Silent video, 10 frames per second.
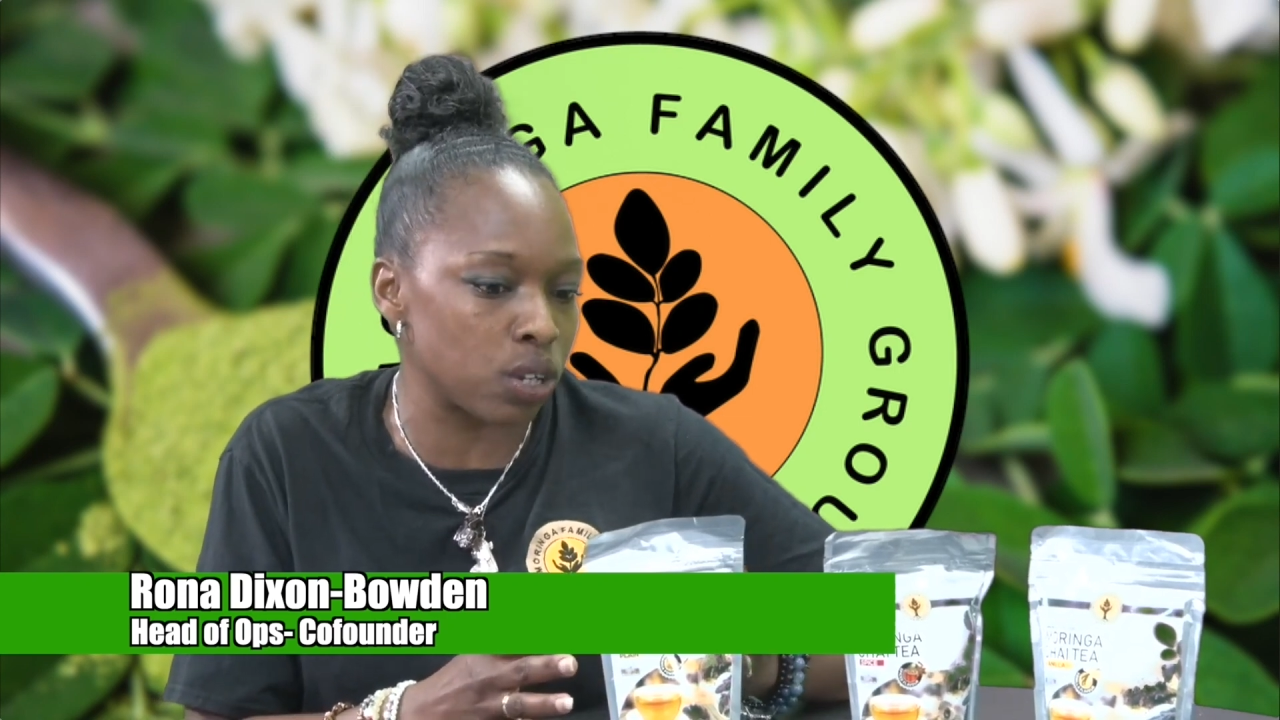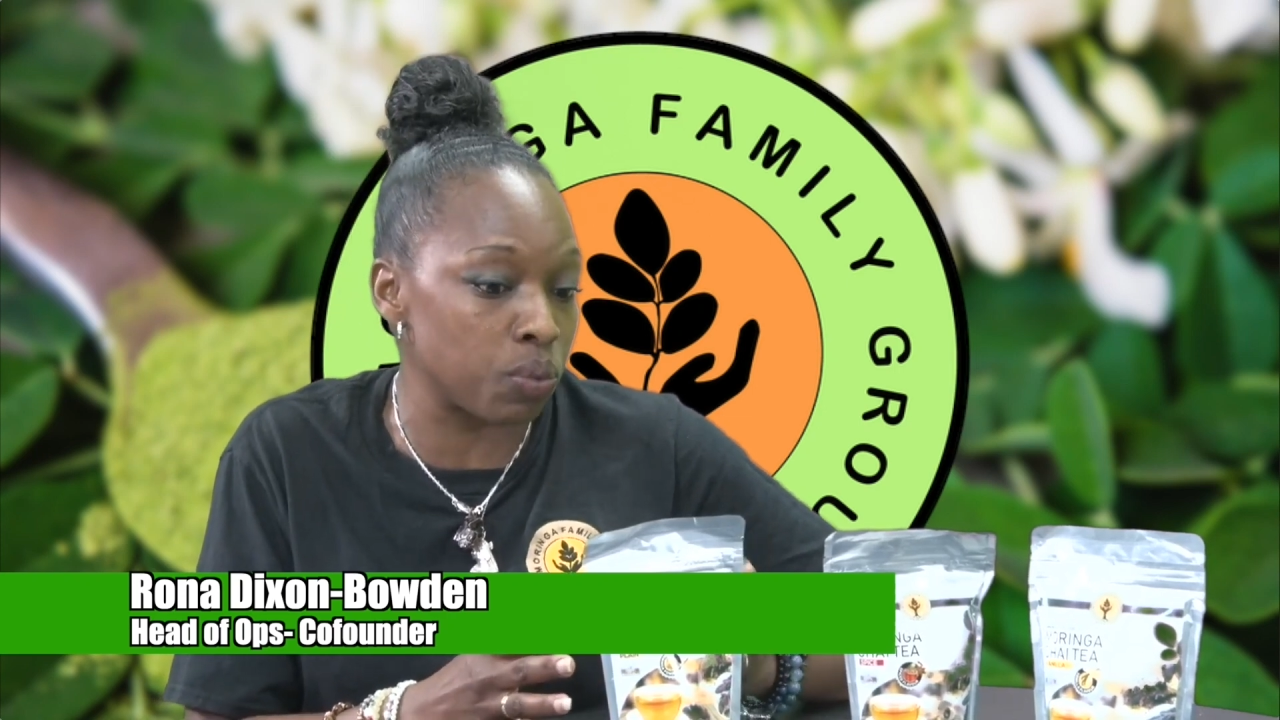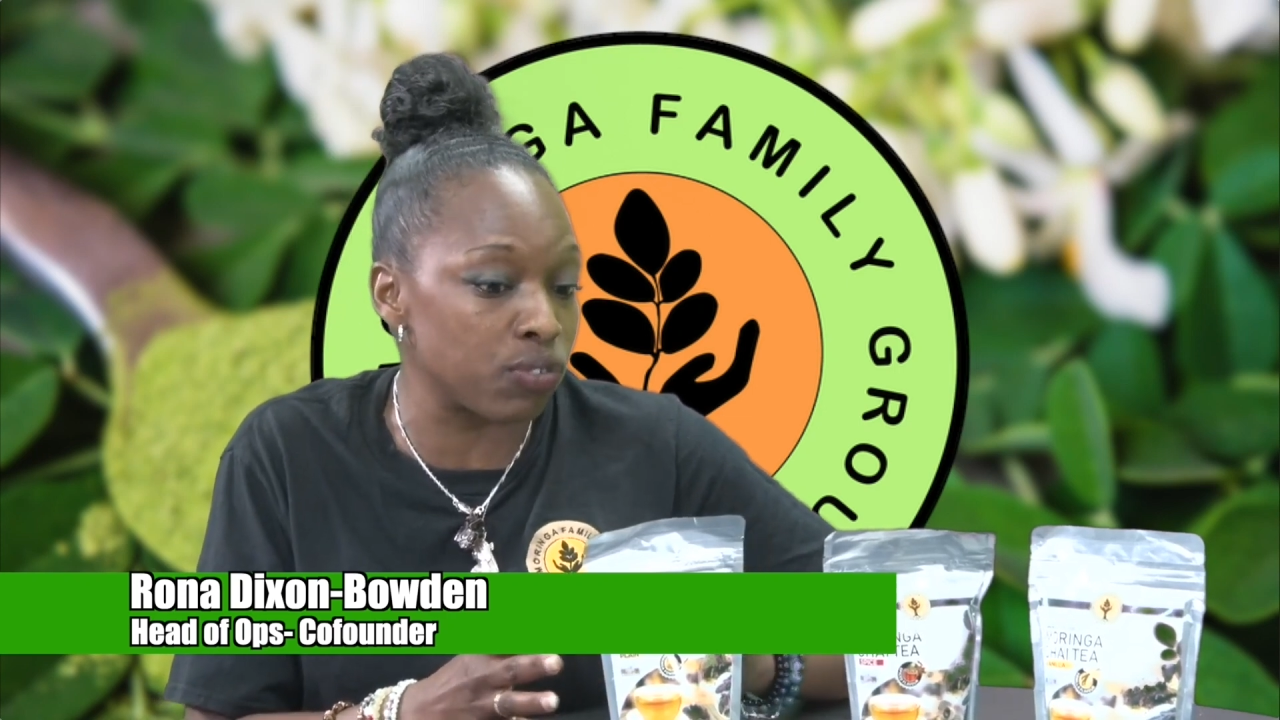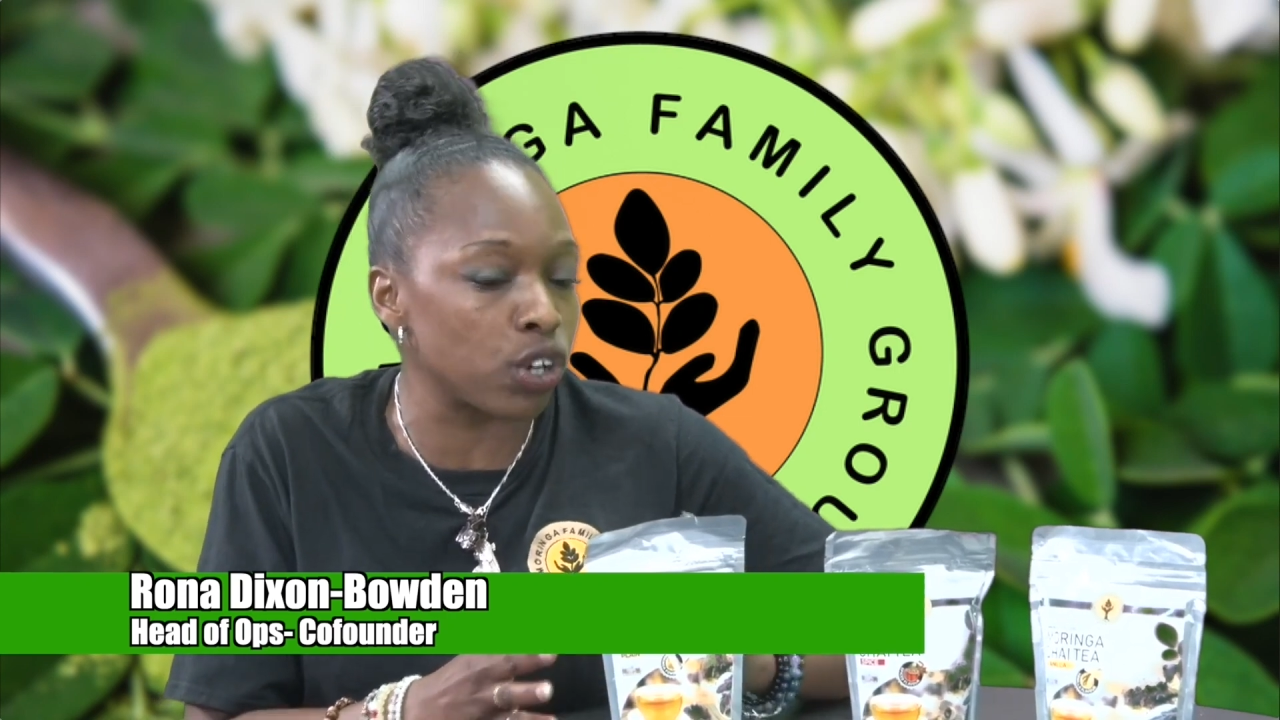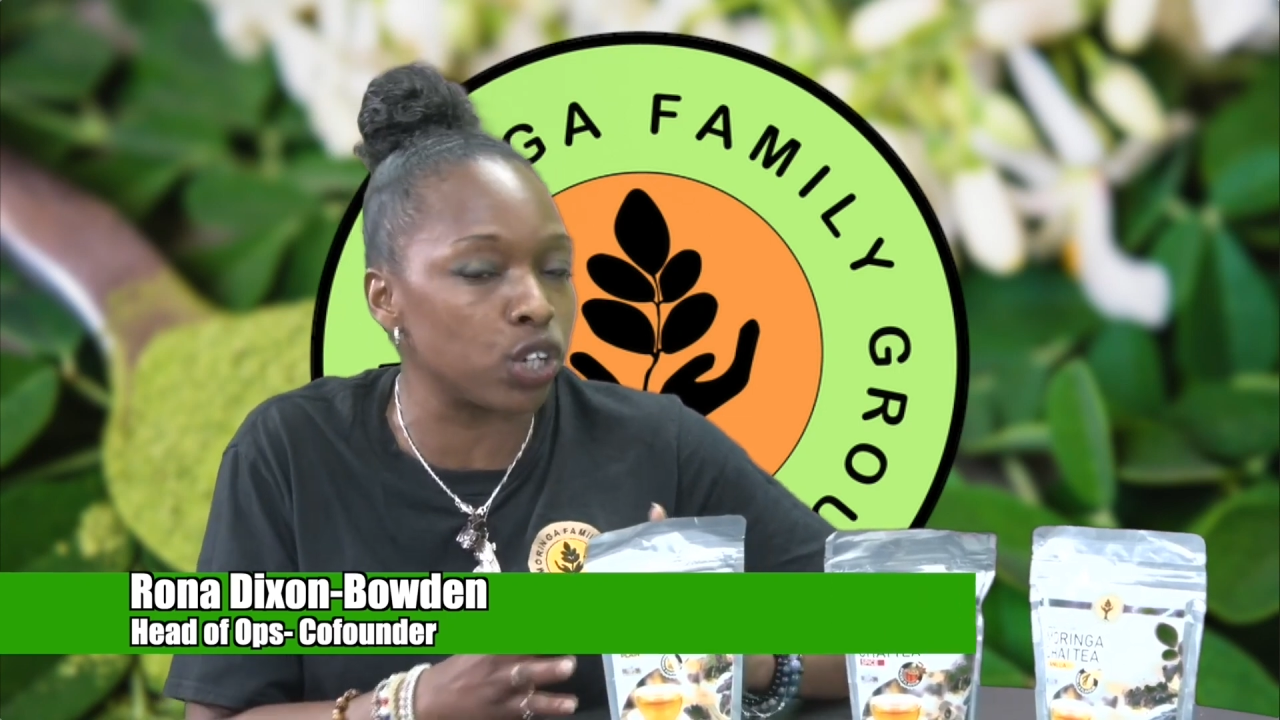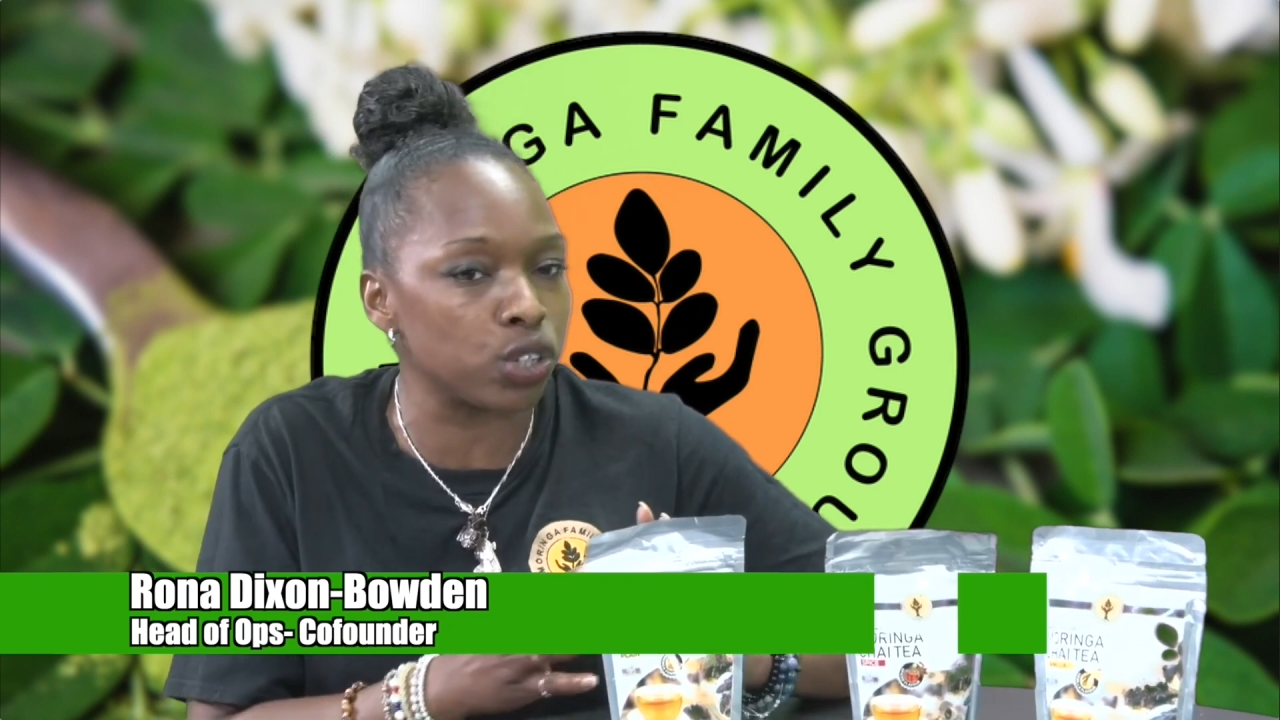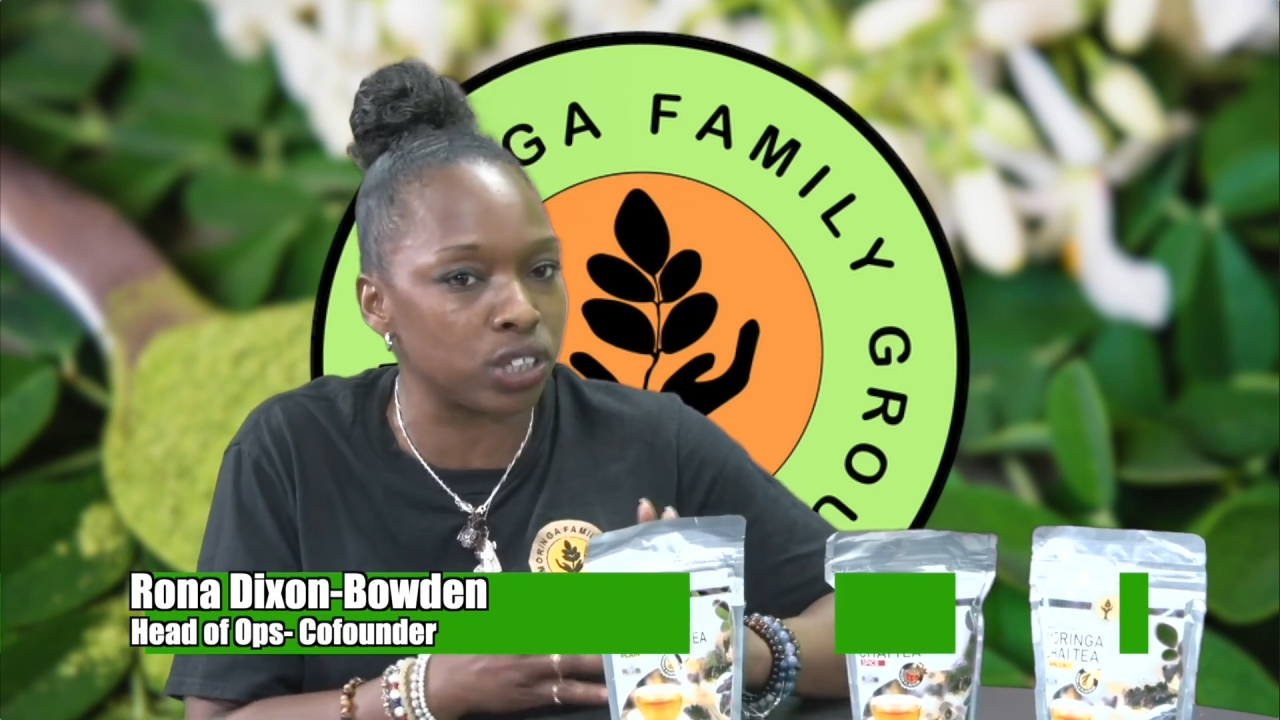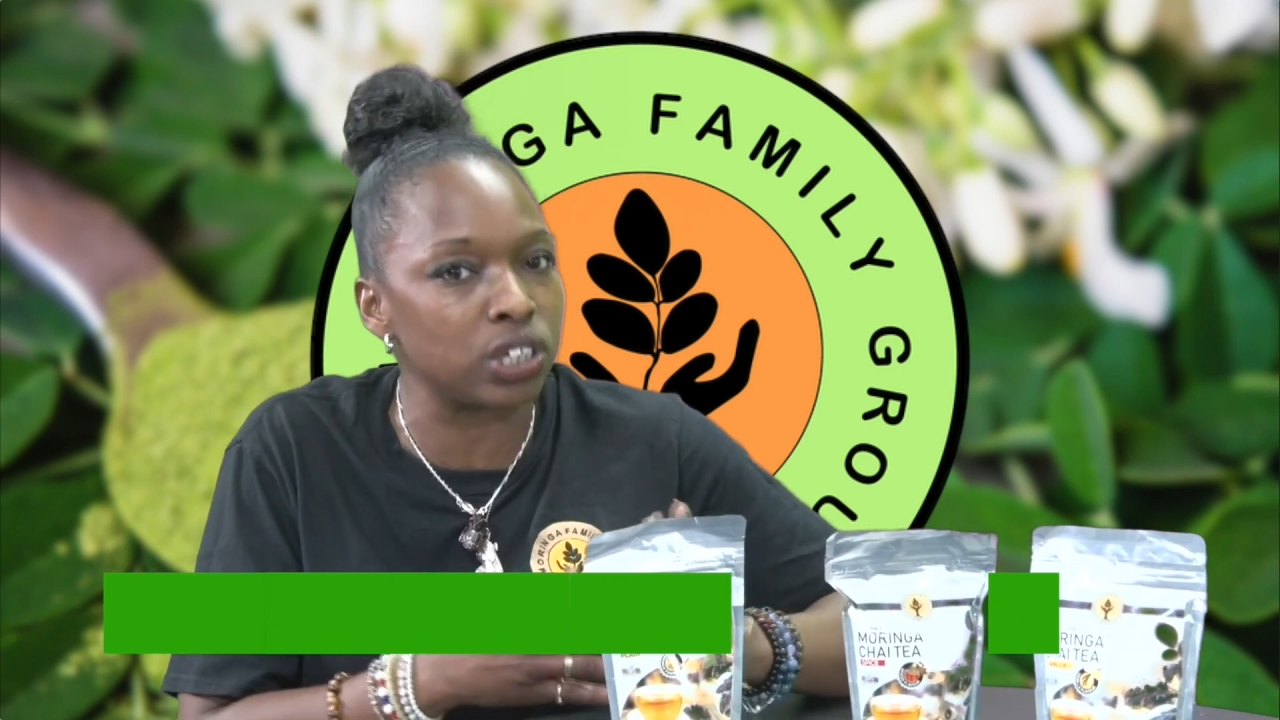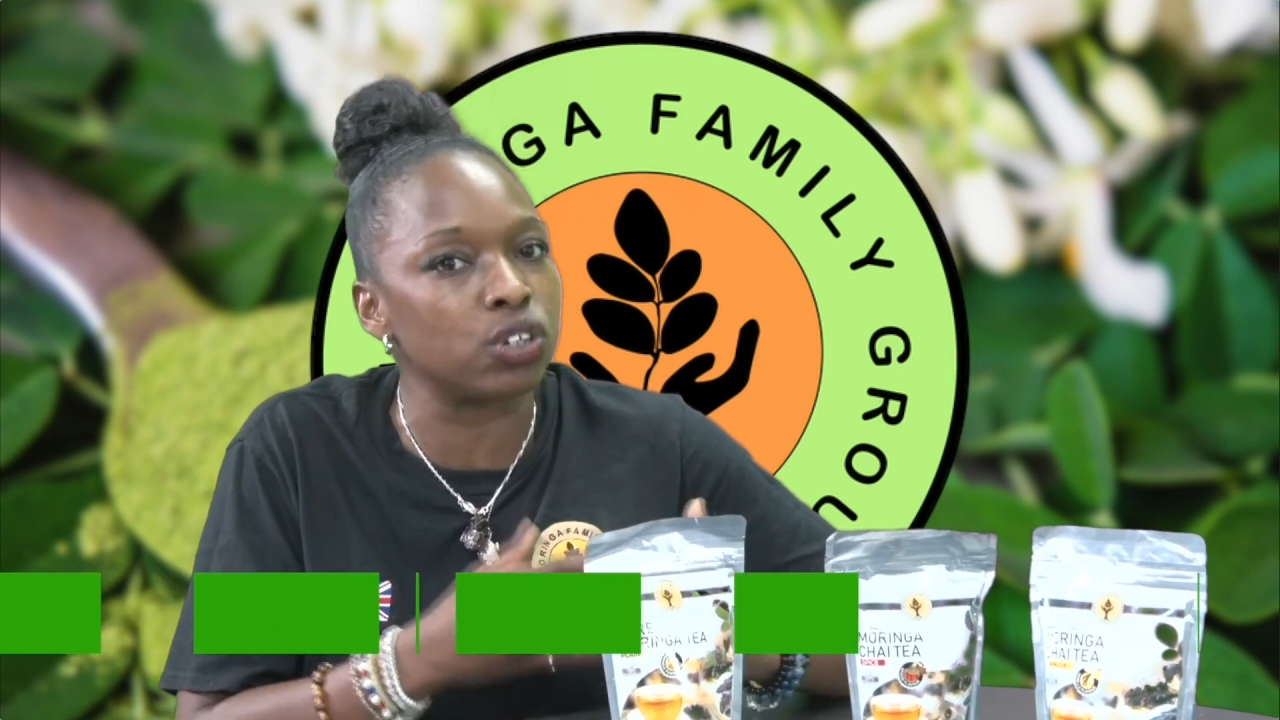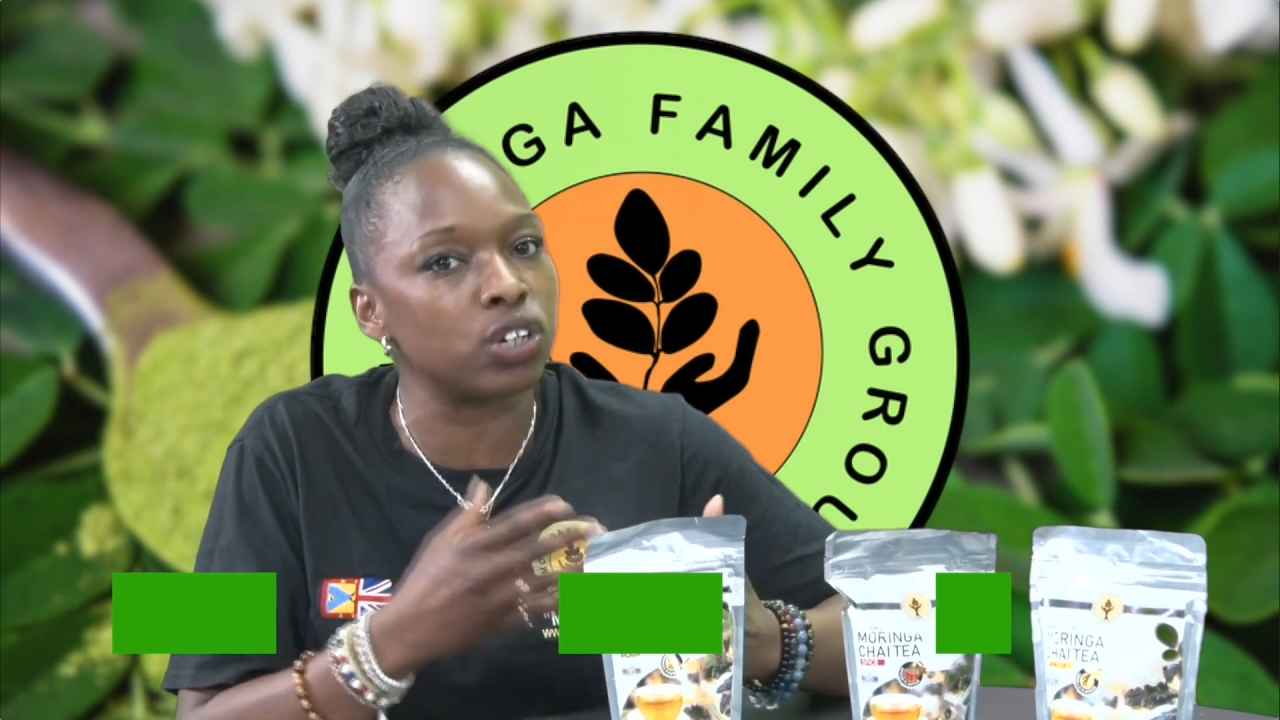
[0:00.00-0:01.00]
We've got a
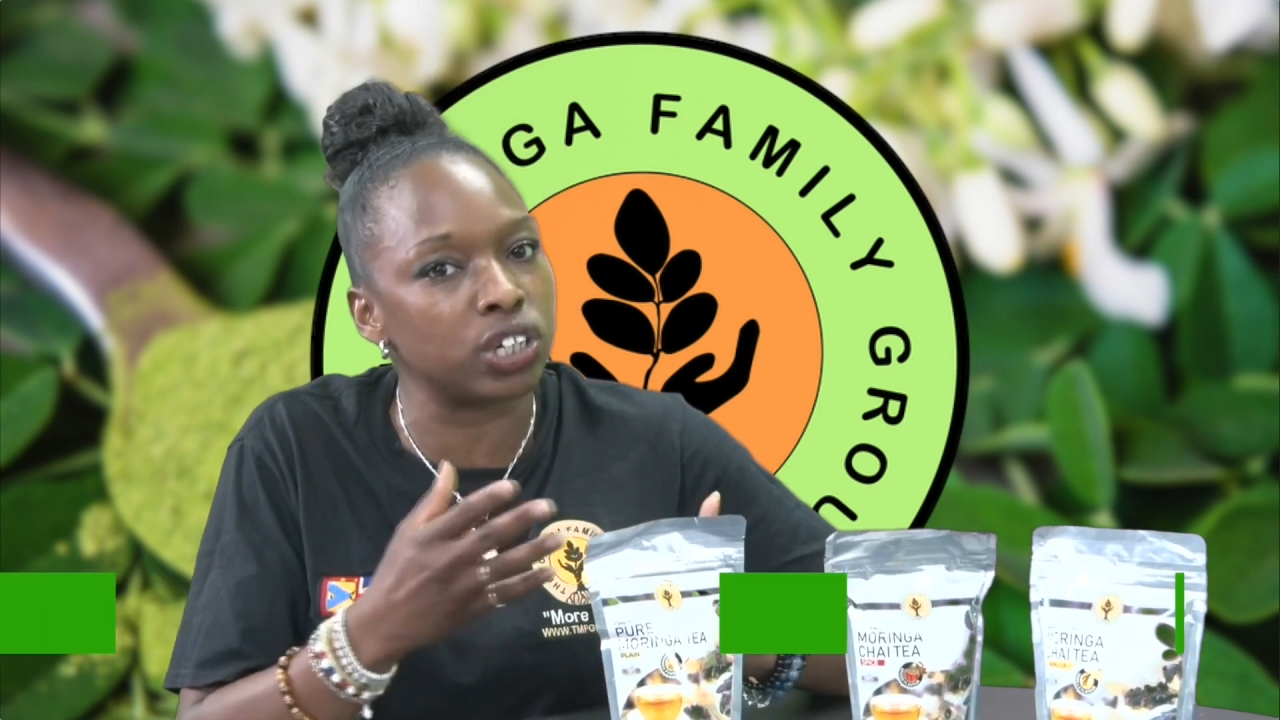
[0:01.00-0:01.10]
good